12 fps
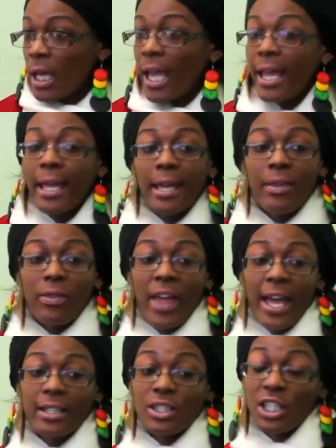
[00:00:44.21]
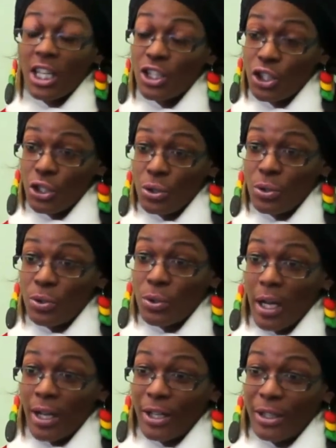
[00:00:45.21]
And that
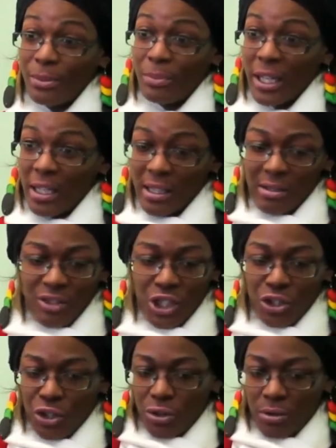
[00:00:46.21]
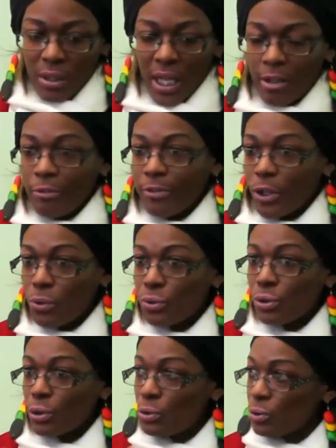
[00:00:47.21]
tissue, it just kind of
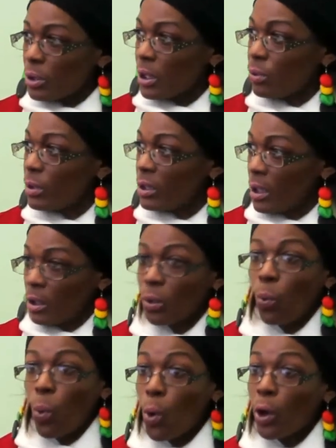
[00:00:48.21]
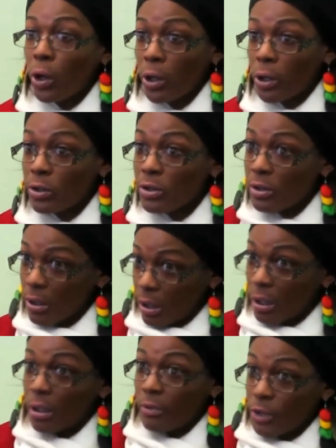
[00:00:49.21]
floats loosely within the waters
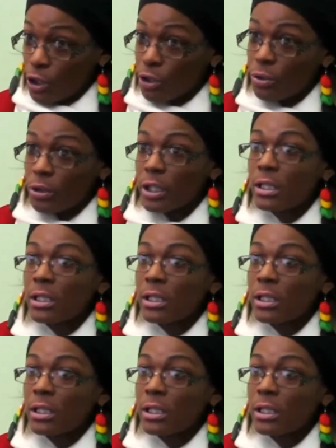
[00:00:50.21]
of the uterus.